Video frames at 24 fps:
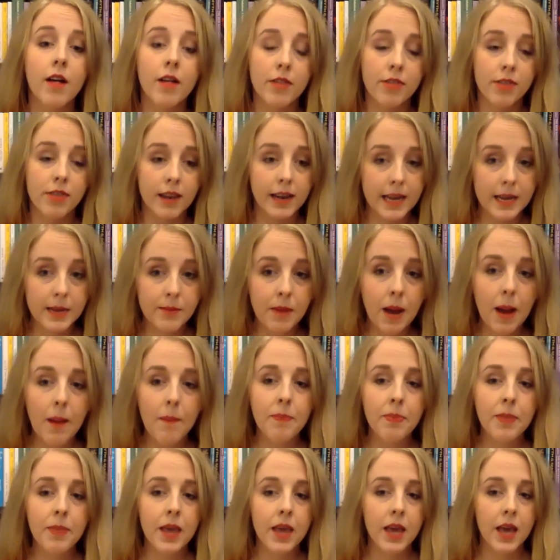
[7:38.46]
Thelema.
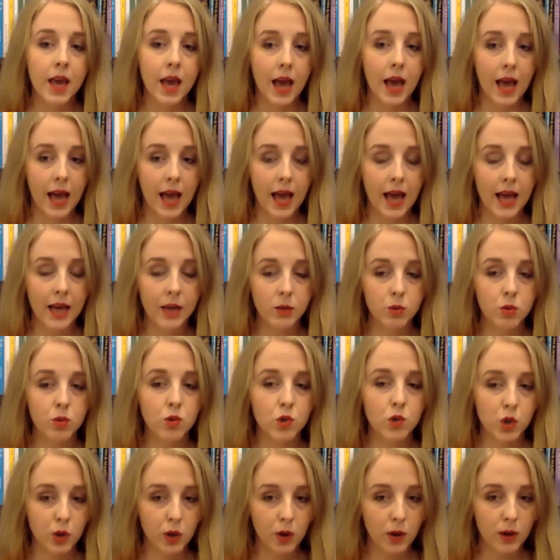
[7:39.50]
And we're
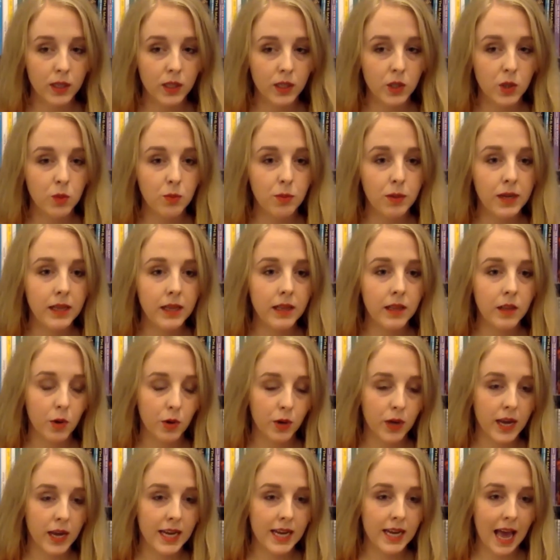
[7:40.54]
also going to be
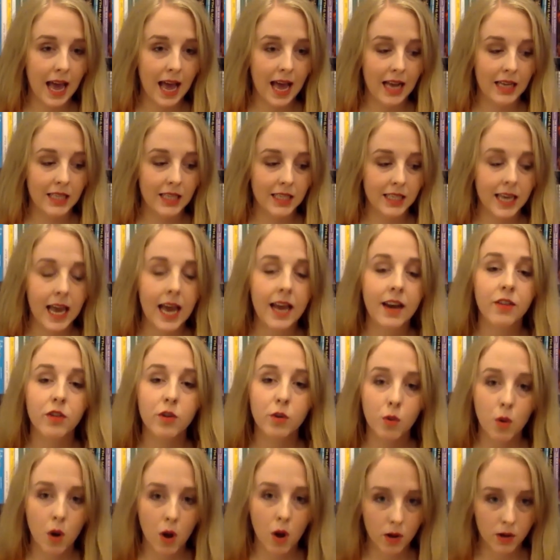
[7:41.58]
looking at Kenneth
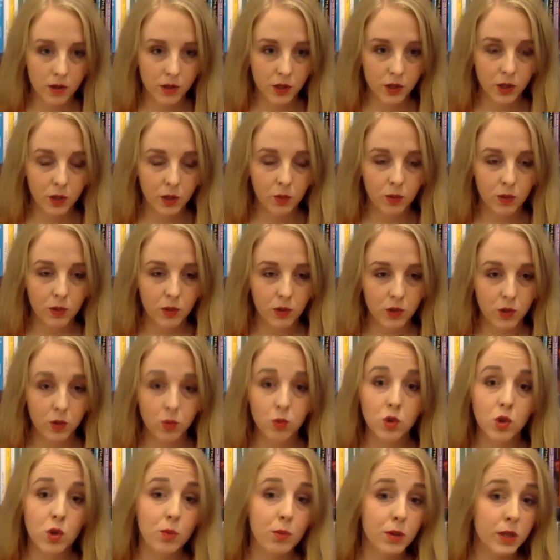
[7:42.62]
Grant, who was
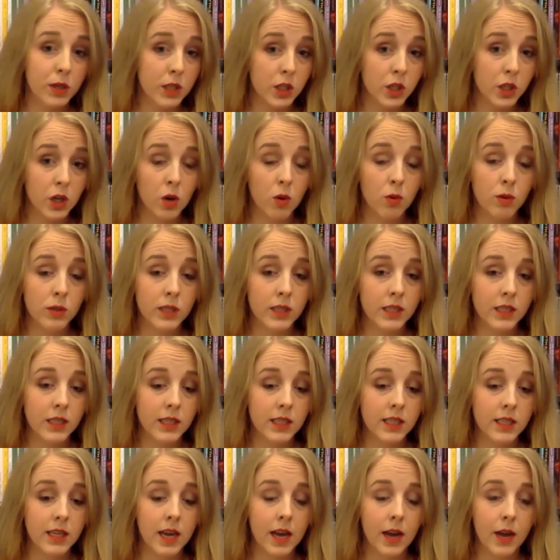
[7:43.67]
also a British
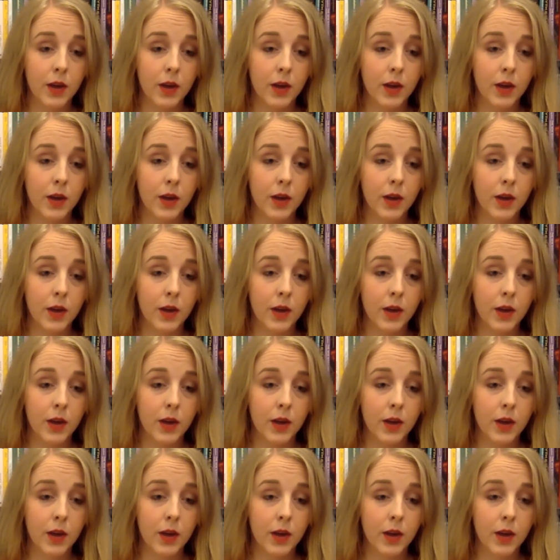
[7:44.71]
occultist,